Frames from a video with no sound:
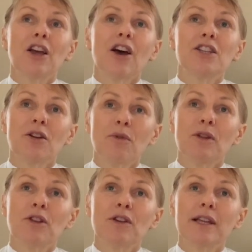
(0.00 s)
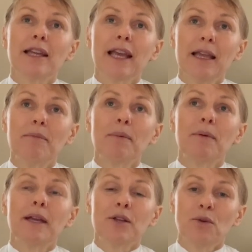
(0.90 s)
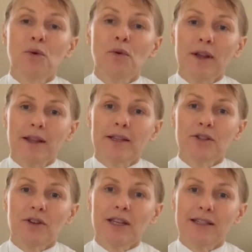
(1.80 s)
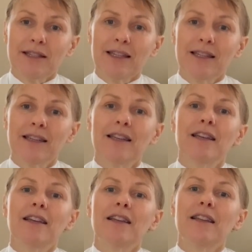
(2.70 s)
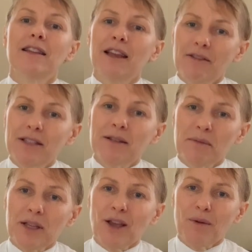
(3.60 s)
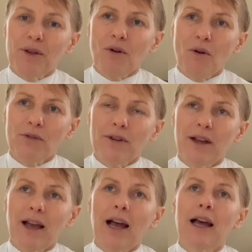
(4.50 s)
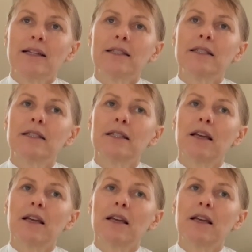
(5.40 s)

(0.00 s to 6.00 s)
I don't know whether you can keep ignoring this, Tracy. There is something going on. And